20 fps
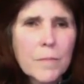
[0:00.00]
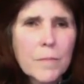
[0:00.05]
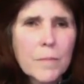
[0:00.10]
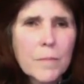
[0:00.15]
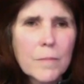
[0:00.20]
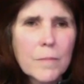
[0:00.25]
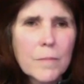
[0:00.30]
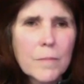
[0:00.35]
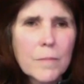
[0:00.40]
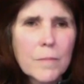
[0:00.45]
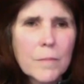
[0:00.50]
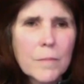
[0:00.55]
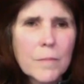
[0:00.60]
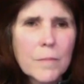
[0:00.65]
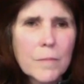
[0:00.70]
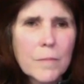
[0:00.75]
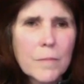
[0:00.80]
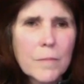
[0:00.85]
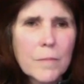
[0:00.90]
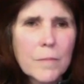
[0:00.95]

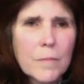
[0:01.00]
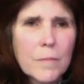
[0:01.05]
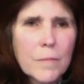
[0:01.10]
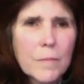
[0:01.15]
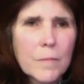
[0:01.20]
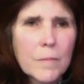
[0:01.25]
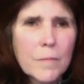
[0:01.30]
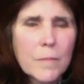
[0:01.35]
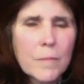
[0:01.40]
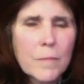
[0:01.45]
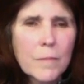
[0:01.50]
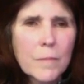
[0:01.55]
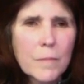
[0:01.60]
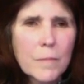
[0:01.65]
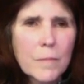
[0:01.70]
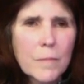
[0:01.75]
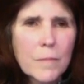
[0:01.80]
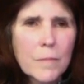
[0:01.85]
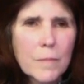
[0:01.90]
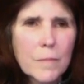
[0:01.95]

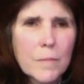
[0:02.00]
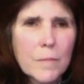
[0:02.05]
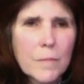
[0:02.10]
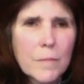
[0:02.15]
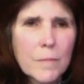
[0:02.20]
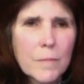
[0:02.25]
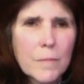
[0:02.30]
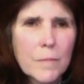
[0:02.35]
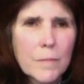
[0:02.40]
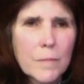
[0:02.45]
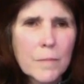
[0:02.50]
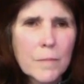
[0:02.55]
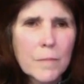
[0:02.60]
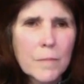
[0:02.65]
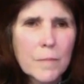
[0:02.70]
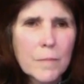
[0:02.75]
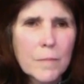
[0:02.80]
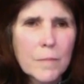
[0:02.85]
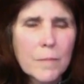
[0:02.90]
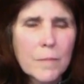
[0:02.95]

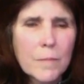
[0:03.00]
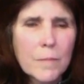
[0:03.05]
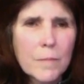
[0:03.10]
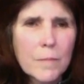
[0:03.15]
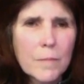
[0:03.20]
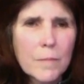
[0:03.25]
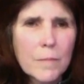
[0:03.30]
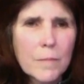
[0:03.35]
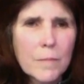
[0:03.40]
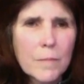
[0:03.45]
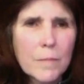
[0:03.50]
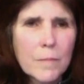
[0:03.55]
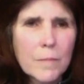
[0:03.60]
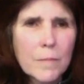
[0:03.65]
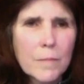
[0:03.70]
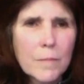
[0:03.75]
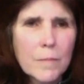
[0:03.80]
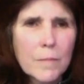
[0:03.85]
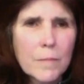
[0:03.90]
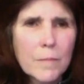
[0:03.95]

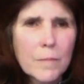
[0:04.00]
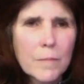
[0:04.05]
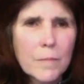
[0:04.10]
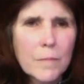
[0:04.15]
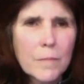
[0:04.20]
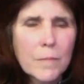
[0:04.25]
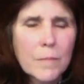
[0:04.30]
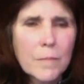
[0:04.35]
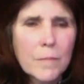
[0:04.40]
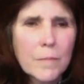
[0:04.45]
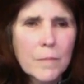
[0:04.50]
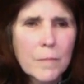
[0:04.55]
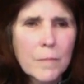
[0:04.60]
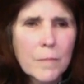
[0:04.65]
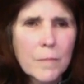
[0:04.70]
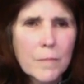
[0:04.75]
[no speech]